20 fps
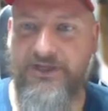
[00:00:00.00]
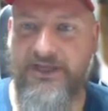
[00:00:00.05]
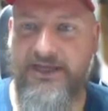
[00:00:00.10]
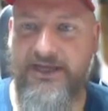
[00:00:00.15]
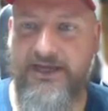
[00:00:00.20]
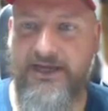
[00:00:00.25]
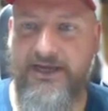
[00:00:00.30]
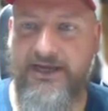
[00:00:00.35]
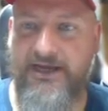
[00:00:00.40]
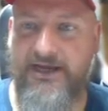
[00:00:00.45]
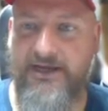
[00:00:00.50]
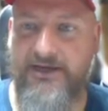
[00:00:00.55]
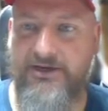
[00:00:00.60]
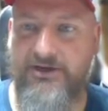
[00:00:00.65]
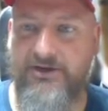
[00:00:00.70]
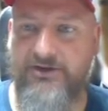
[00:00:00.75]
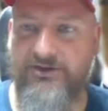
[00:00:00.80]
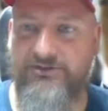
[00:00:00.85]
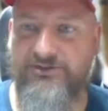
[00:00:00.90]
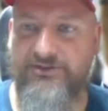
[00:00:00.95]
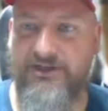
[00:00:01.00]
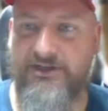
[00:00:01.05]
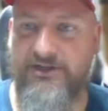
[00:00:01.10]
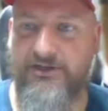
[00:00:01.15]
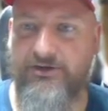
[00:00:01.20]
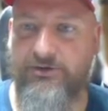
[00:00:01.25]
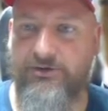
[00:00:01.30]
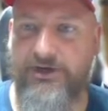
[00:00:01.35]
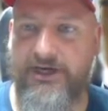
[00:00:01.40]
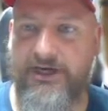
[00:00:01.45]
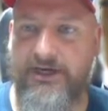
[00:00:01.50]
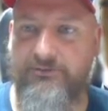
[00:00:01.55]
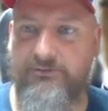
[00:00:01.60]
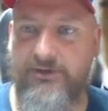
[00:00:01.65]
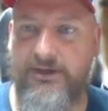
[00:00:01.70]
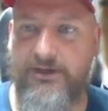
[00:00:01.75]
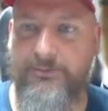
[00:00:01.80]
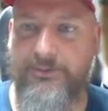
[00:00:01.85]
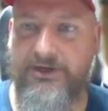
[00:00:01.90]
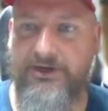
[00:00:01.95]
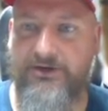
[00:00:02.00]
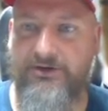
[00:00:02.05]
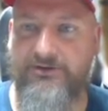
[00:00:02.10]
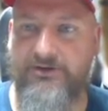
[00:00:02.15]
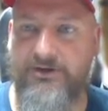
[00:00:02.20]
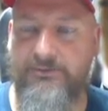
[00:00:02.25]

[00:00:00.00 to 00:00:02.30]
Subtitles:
and you can see the green one up here is